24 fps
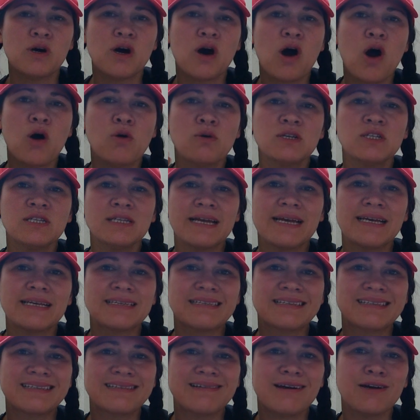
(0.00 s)
were always like
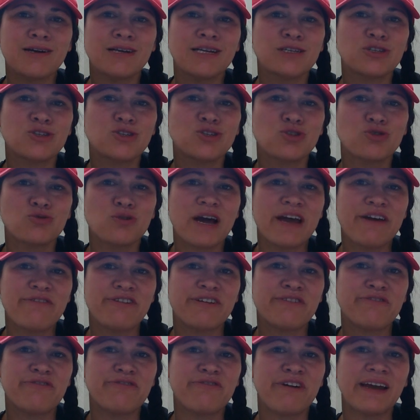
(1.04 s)
starting strife
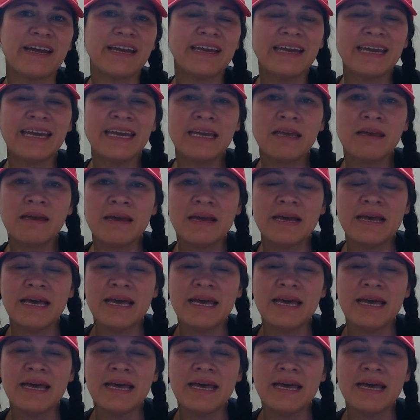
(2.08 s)
and fighting,